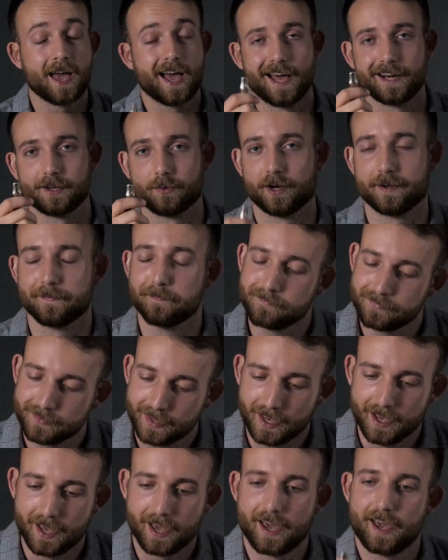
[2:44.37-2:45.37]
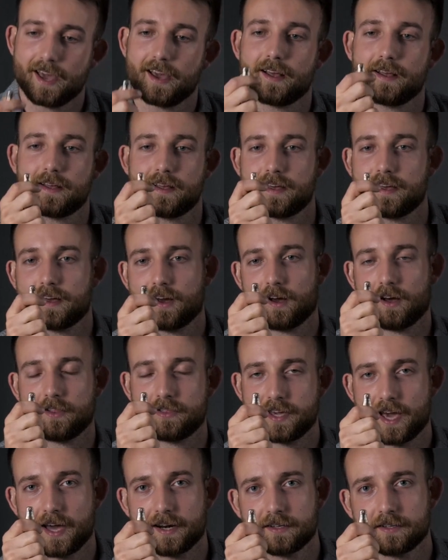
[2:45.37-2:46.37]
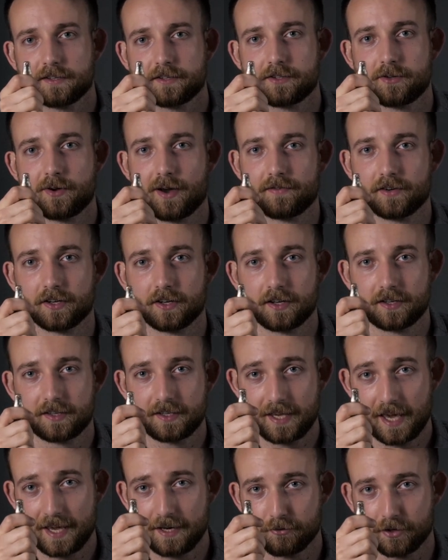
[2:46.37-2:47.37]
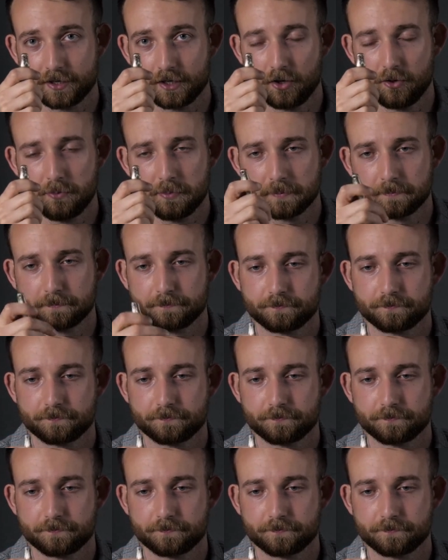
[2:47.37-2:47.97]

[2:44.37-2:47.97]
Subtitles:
Anyway, at the end you have a keyring loop.